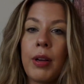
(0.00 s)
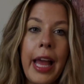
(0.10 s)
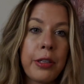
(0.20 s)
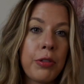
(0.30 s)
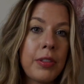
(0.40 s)

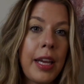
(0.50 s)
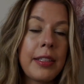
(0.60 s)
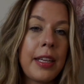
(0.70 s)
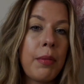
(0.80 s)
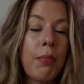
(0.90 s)

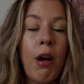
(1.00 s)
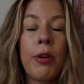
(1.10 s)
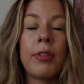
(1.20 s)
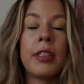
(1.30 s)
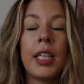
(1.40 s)
Exercising
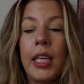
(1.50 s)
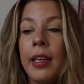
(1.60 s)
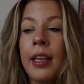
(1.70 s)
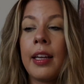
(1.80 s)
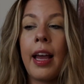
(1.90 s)
moderately,
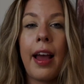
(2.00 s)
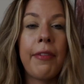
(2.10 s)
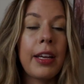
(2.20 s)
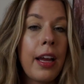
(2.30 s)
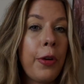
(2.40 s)

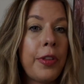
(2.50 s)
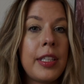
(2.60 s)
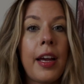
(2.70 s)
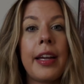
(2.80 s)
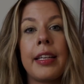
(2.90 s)
having a healthy
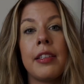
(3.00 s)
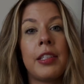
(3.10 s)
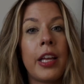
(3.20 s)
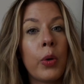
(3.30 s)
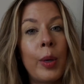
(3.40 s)
diet,
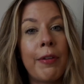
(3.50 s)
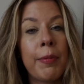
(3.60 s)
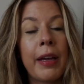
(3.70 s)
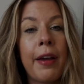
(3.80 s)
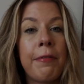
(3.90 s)
staying away
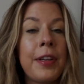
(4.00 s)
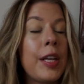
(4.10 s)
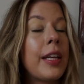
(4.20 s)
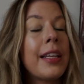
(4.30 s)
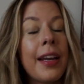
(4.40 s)
from
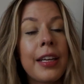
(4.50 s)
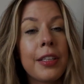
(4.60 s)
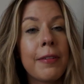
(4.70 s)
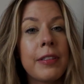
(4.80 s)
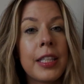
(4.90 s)
caffeine, getting
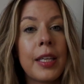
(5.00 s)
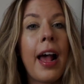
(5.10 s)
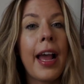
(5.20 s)
enough sleep.